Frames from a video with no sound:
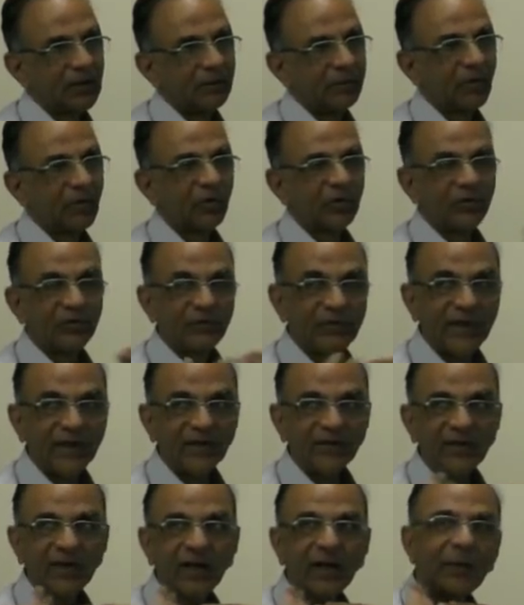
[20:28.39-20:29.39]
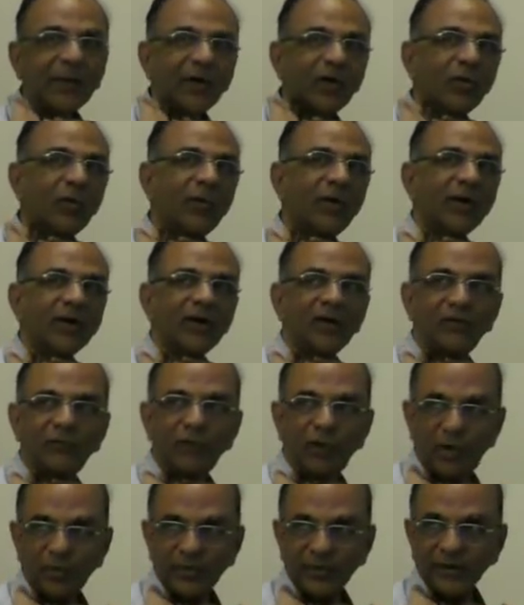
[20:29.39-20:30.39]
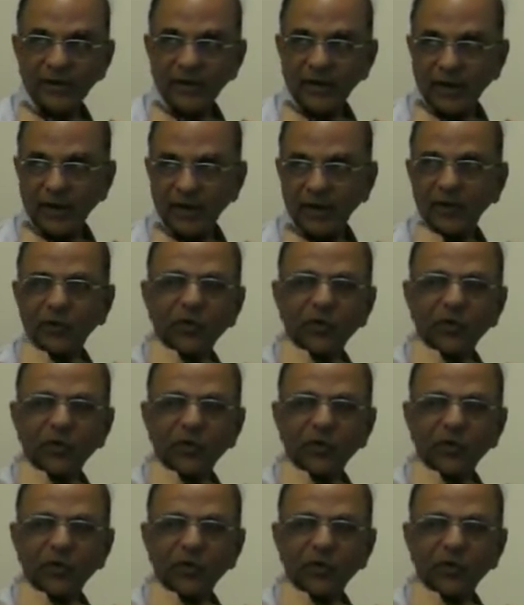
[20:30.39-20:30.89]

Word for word: Because if there is a hematoma, it will form in the neck,